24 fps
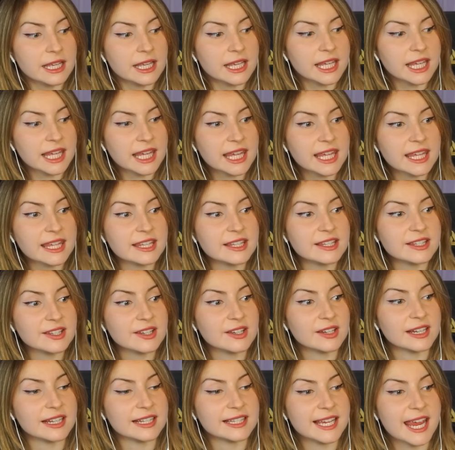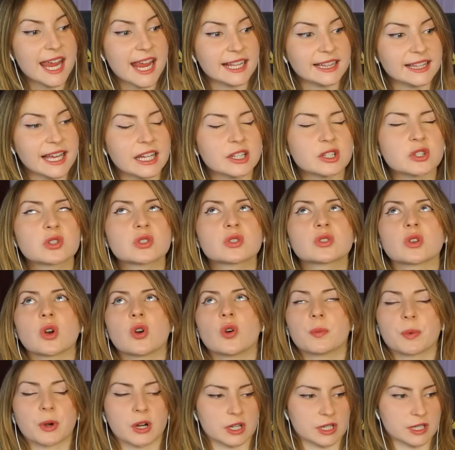He's gonna take that so
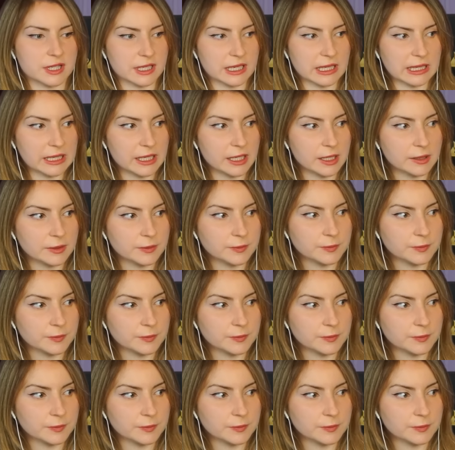personally.